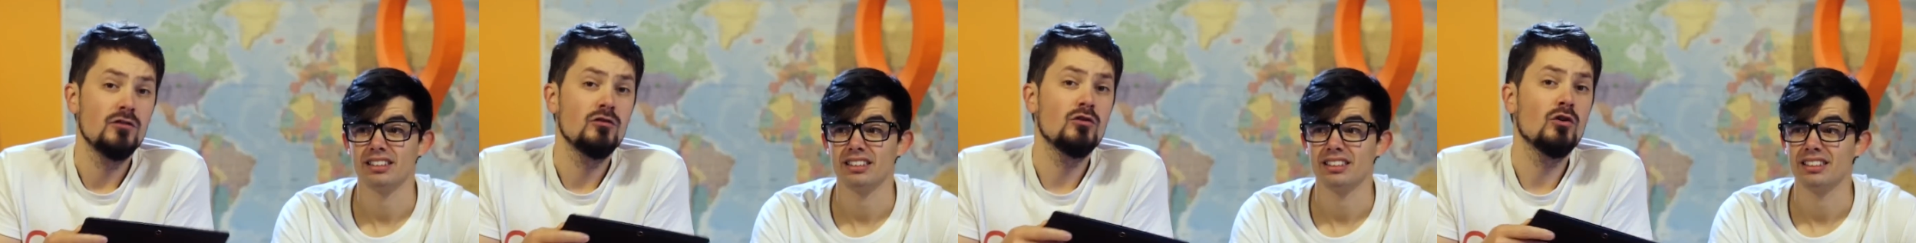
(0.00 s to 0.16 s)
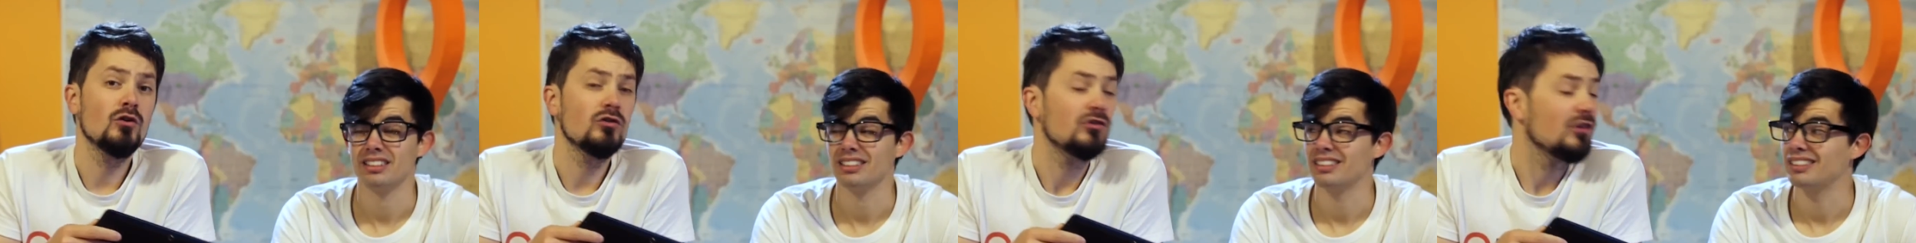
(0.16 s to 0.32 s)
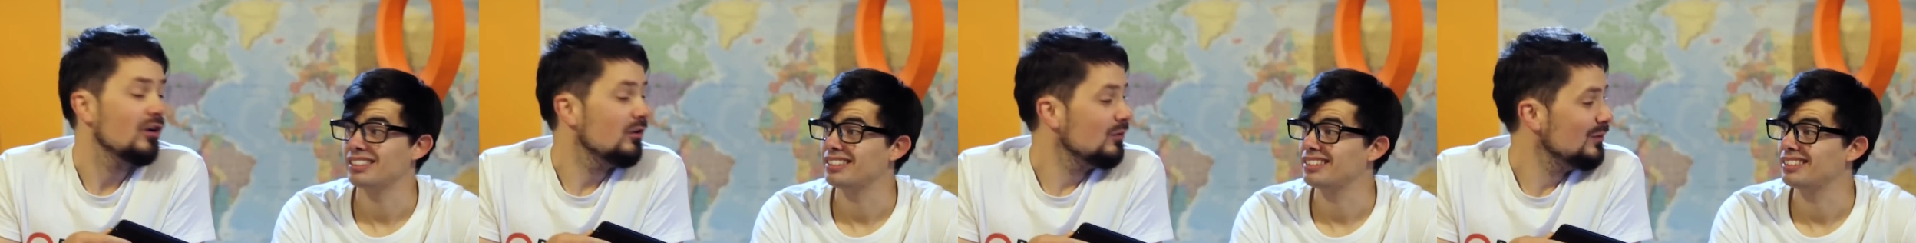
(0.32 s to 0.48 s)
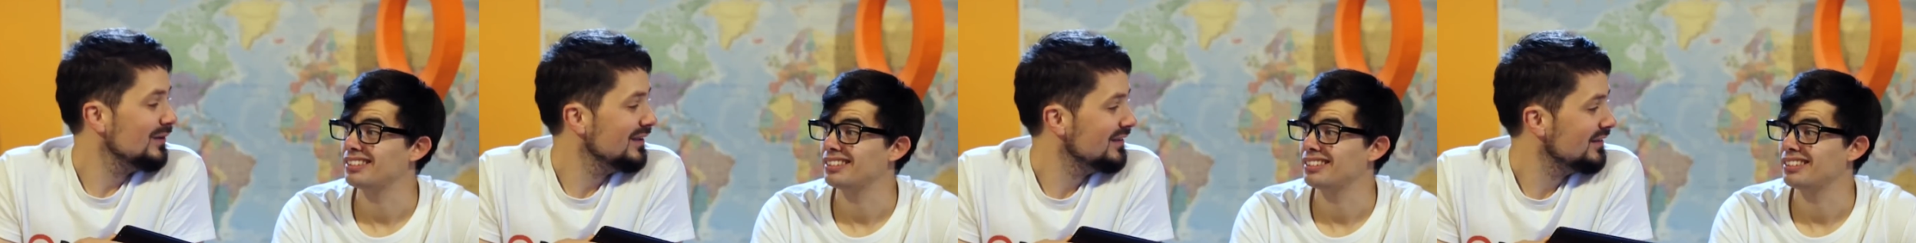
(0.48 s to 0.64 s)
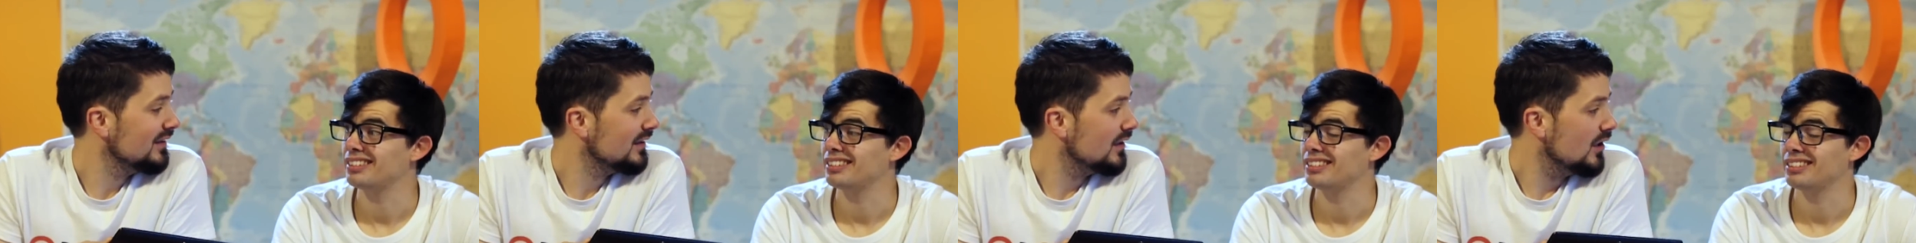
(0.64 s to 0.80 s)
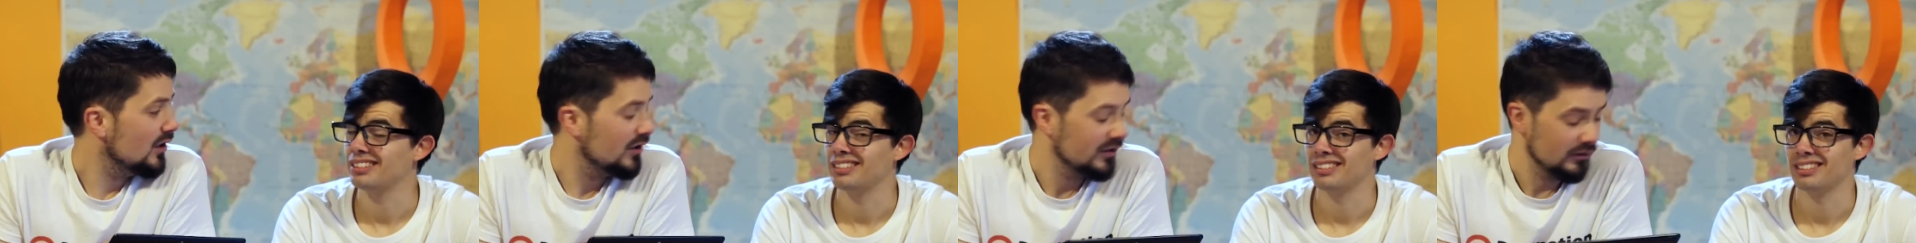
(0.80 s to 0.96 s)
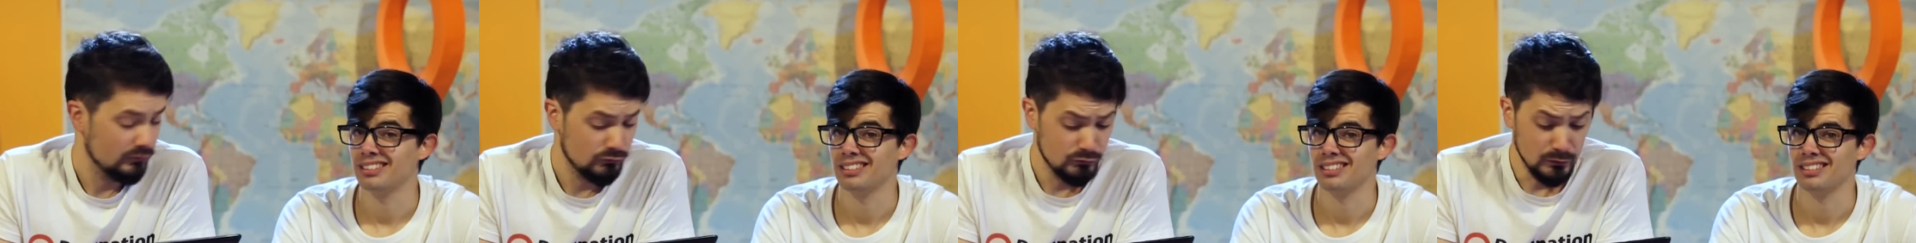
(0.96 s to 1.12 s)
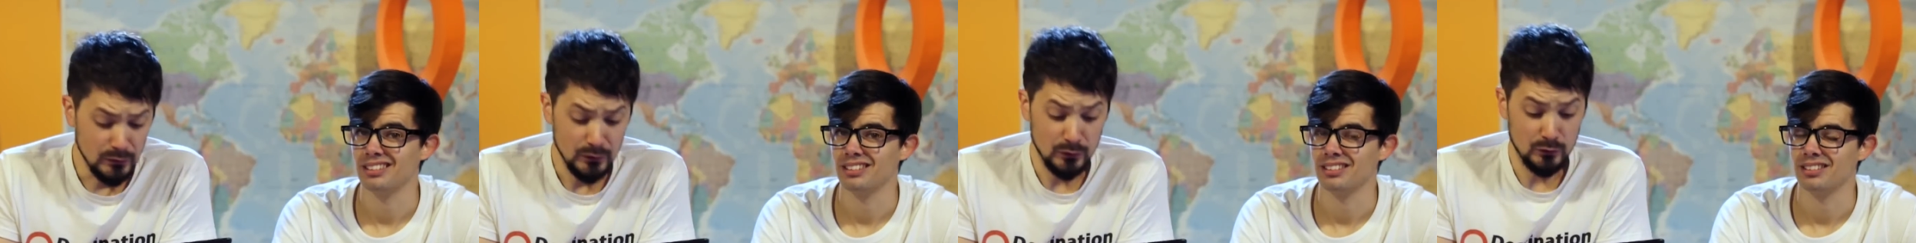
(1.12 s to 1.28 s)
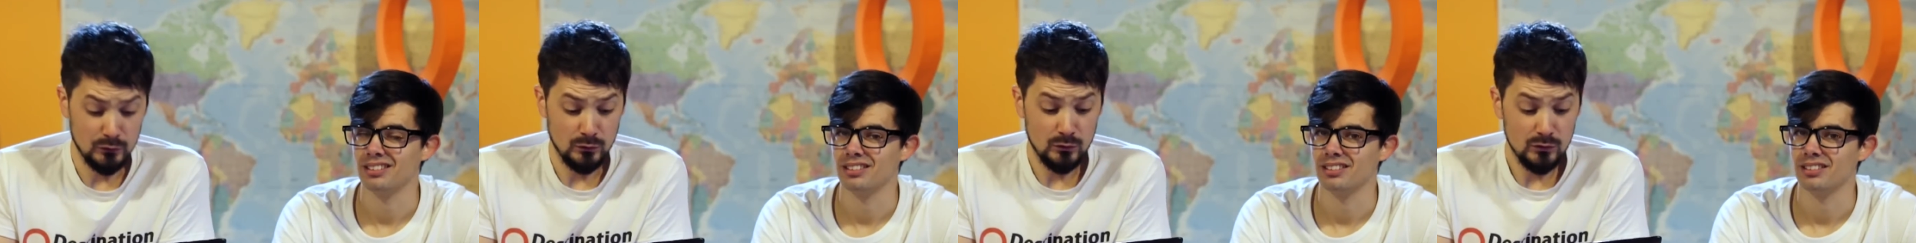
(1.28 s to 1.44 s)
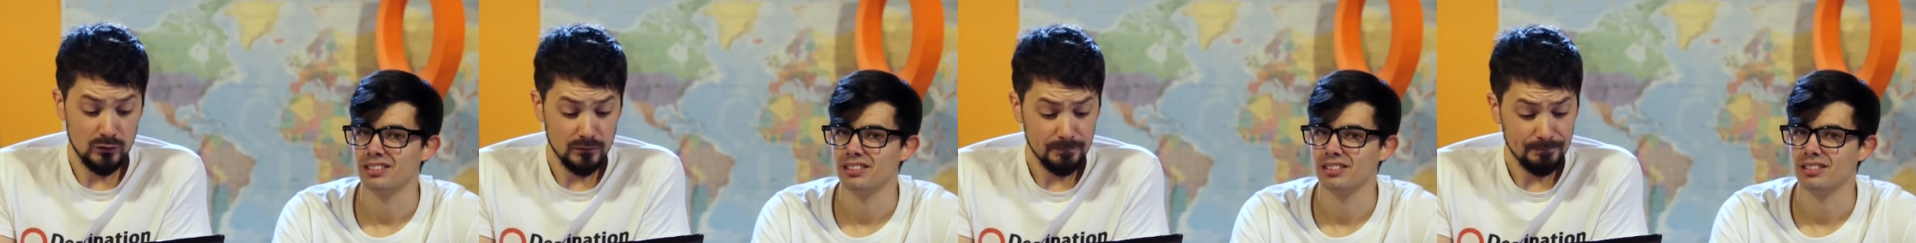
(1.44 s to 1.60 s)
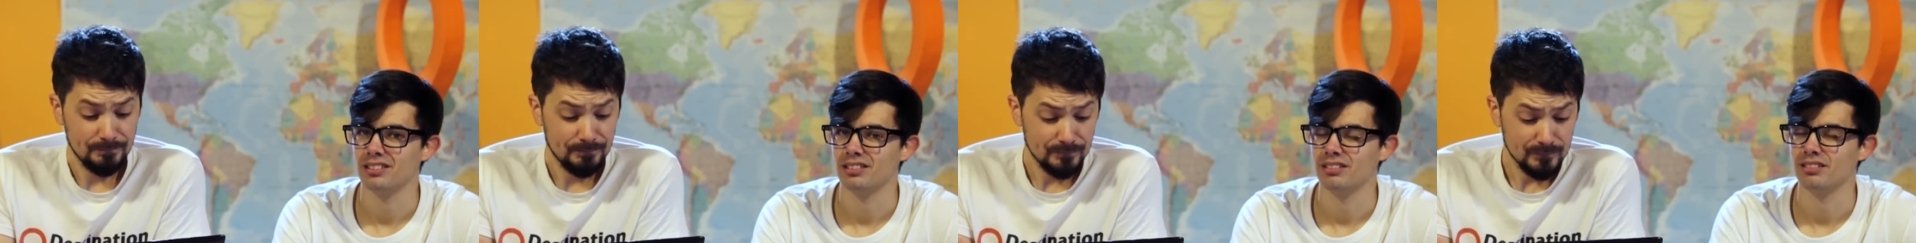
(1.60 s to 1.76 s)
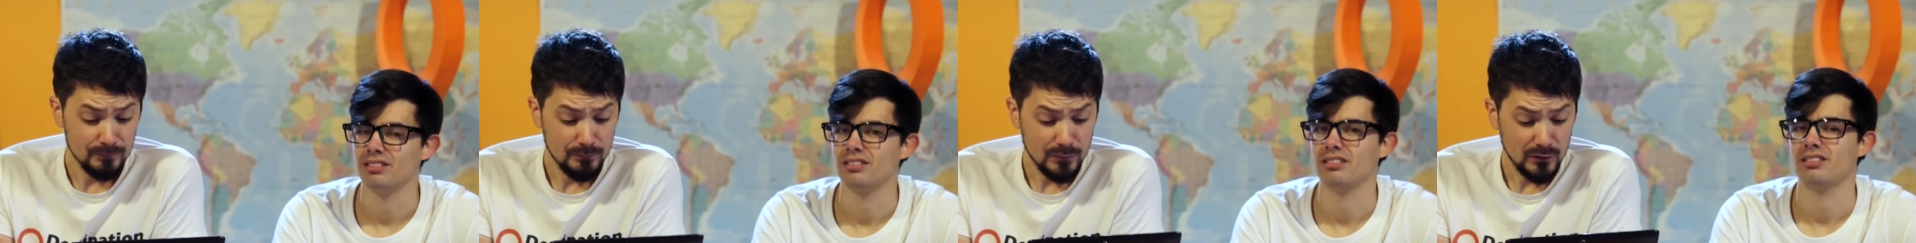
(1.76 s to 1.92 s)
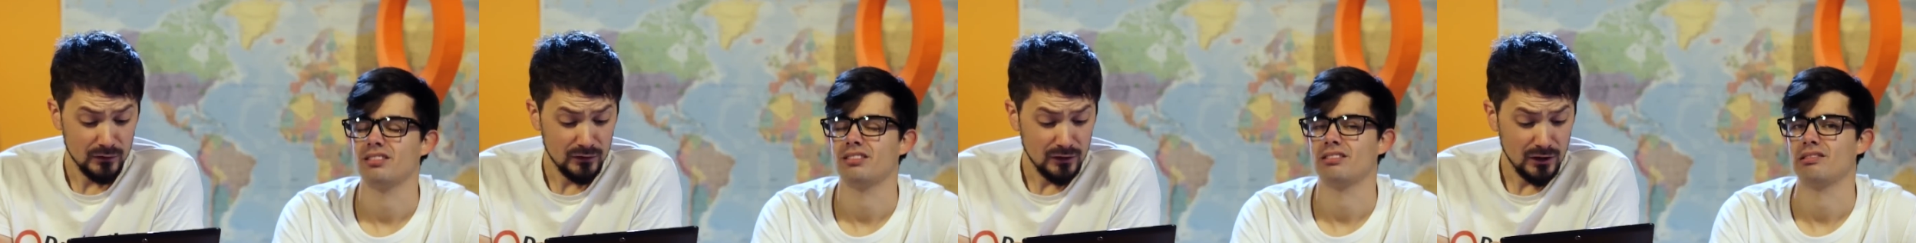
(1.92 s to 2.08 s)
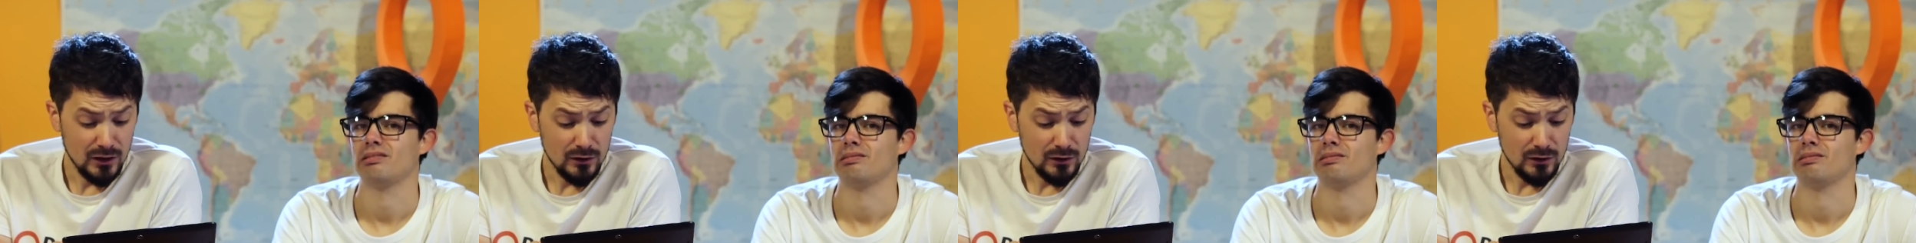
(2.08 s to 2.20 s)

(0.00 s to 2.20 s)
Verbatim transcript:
Speaker 1: Not only is it kind of rude, but